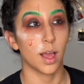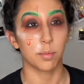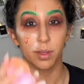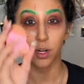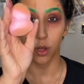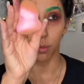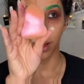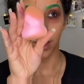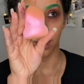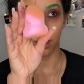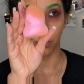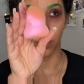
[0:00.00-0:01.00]
I'm gonna go back
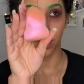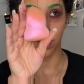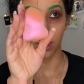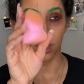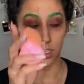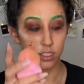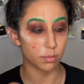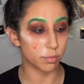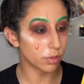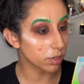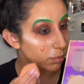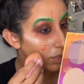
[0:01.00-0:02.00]
in with this
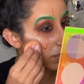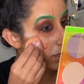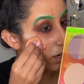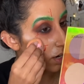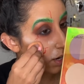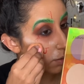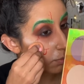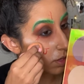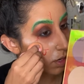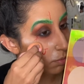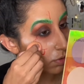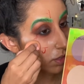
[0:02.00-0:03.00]
beauty blender and I'm
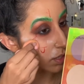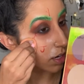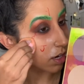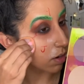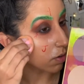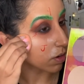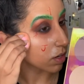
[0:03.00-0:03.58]
gonna blend that out.